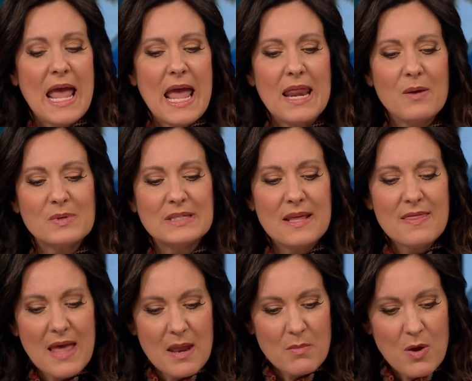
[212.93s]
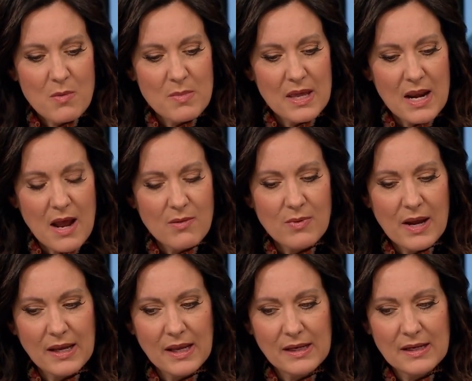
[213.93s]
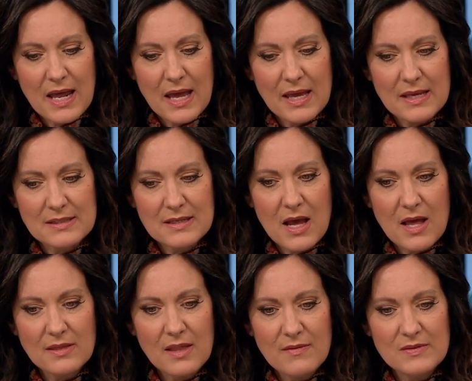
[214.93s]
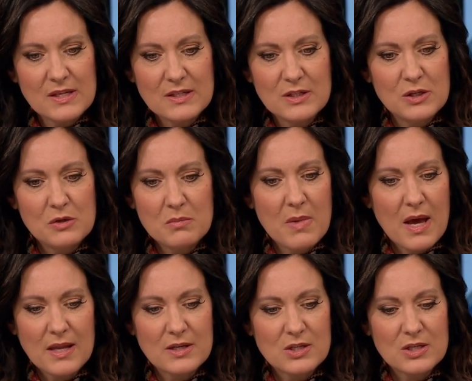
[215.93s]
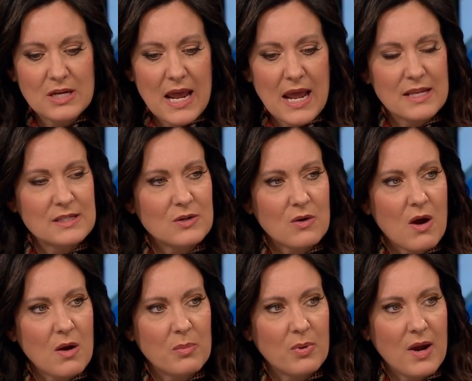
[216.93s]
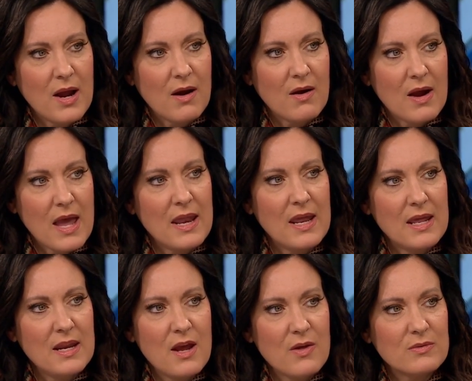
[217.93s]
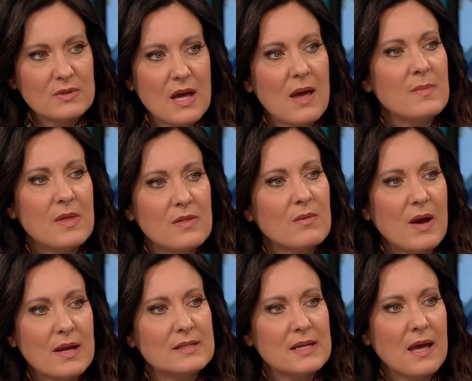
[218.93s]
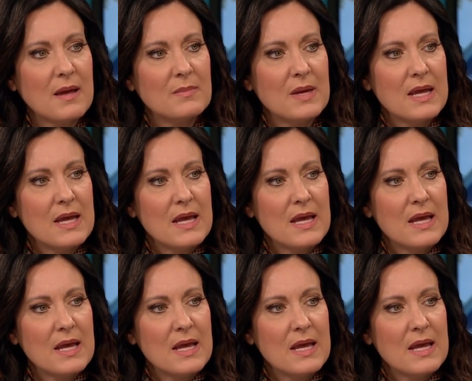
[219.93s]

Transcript: And it was in that moment I recognized God loves us too much to answer our prayer at any other time than the right time